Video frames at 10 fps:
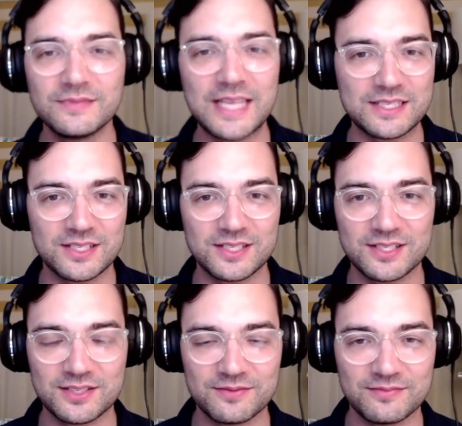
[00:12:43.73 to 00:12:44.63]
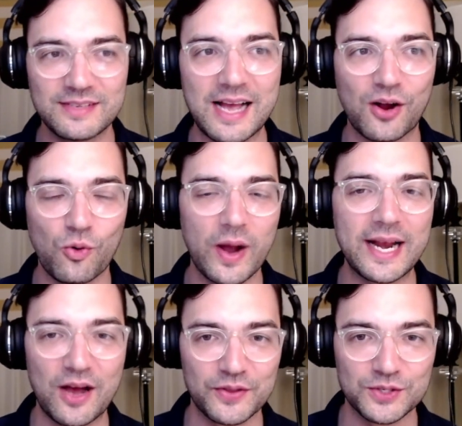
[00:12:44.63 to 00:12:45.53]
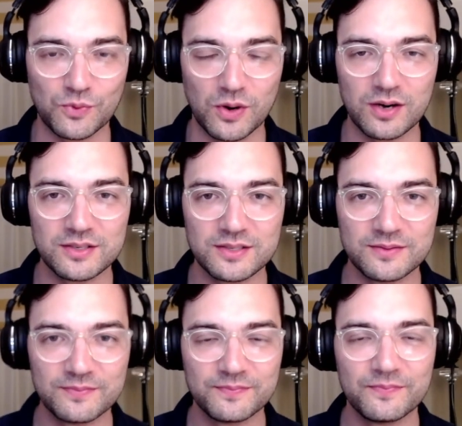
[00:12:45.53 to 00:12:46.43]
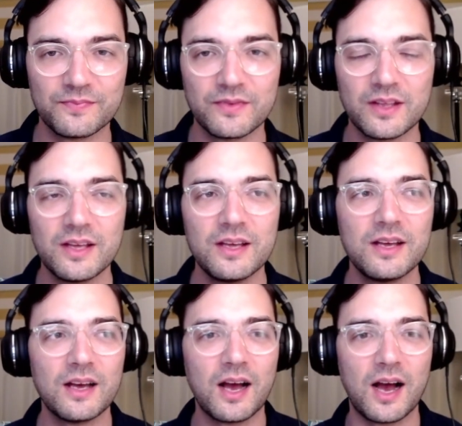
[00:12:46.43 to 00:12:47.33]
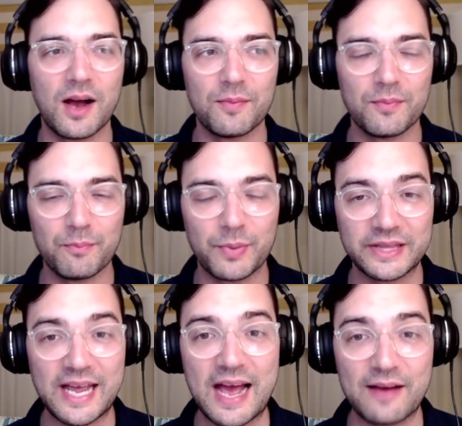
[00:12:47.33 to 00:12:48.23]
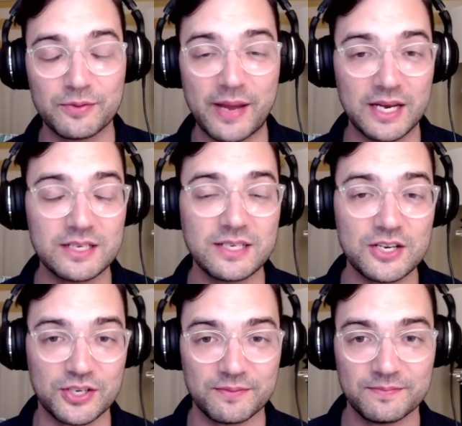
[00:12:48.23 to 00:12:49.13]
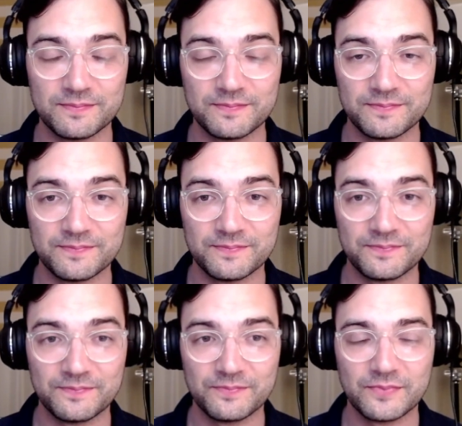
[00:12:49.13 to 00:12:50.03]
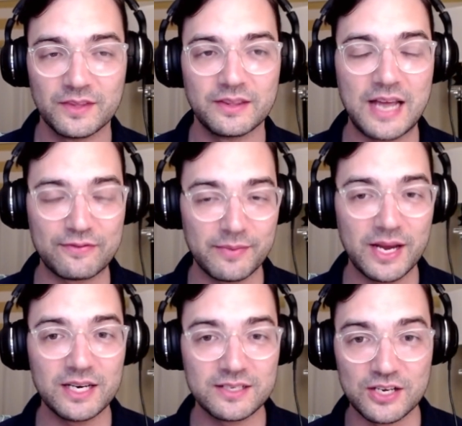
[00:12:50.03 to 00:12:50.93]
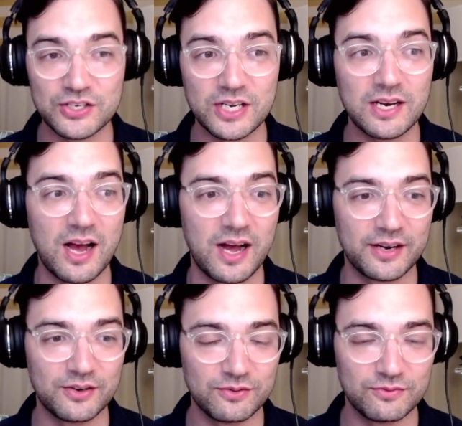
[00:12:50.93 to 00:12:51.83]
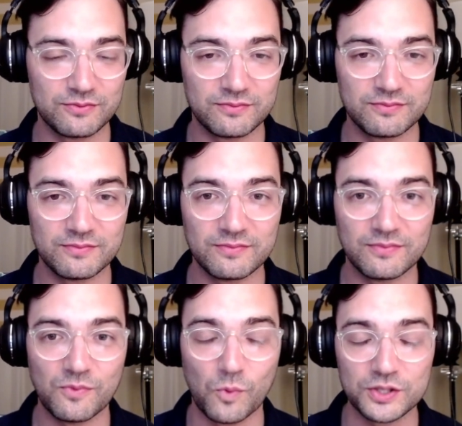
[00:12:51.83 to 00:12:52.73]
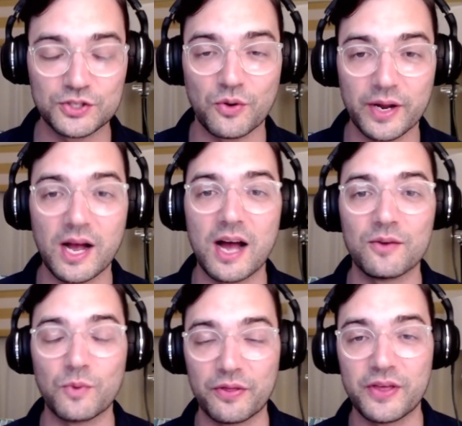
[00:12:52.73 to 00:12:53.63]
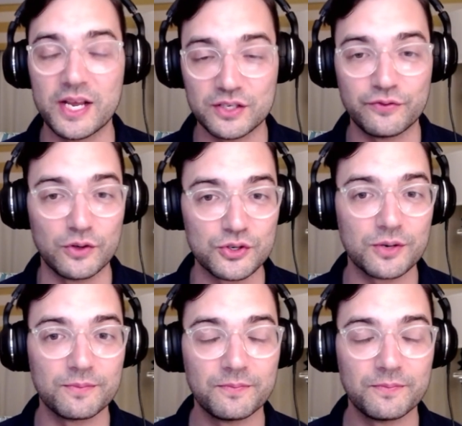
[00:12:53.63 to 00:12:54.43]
That's not quite how this works. But they have to make a decision. They have to make a decision on what's going on with his future